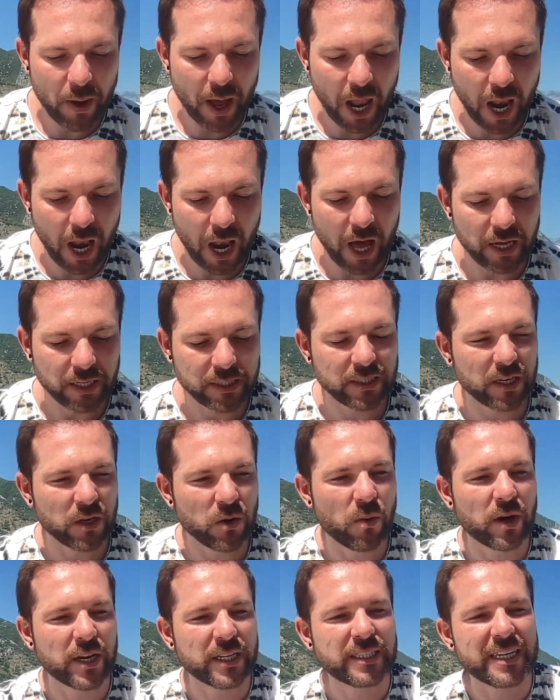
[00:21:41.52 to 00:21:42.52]
plus
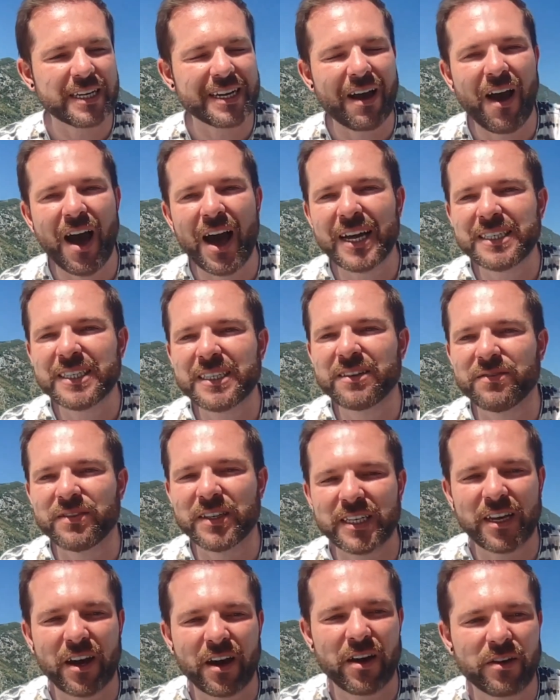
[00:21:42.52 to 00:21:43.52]
equality. Now, I did a
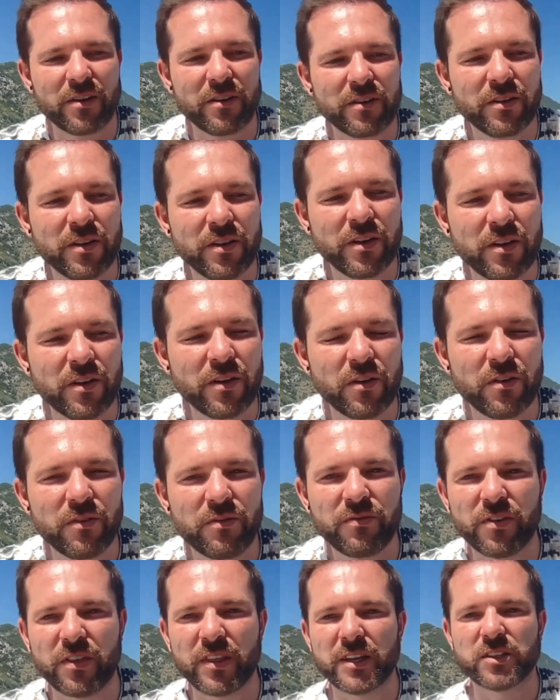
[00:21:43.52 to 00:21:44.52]
video
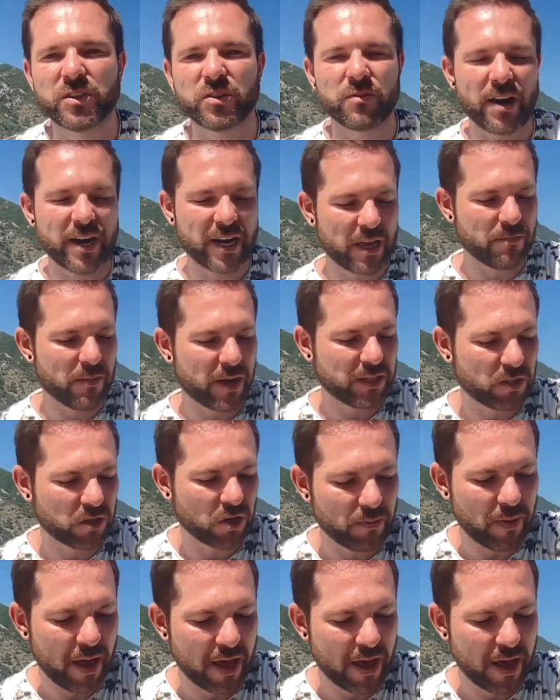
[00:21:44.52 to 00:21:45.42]
for this already, my top